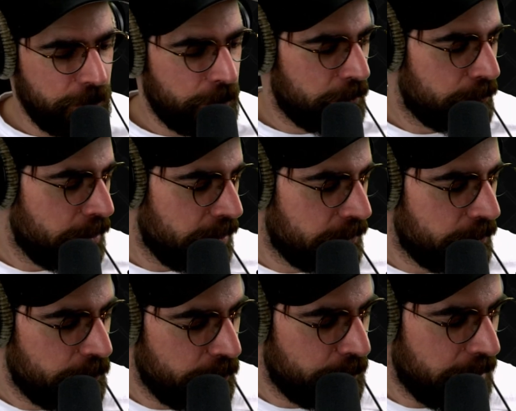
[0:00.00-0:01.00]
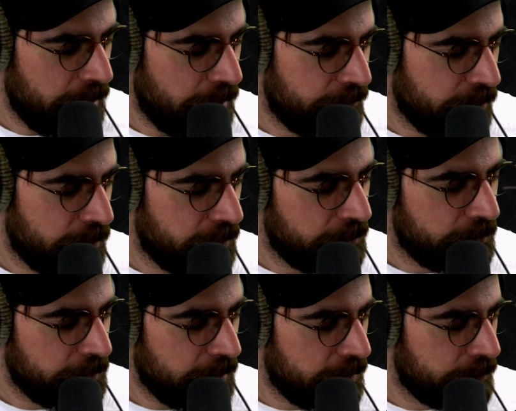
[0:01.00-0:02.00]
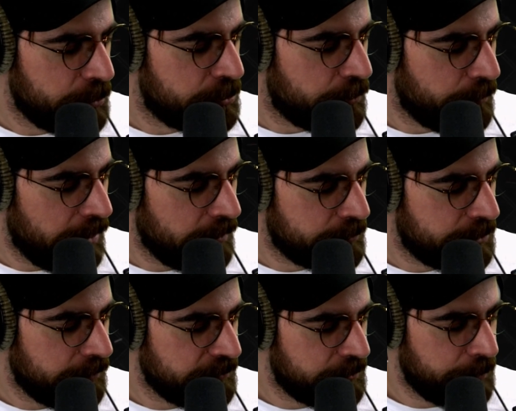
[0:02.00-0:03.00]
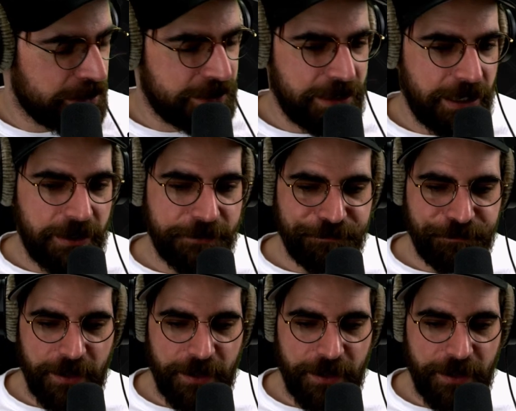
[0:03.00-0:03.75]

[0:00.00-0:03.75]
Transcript: With me in the room, I have none other than the Mystery Man himself, Sebastian.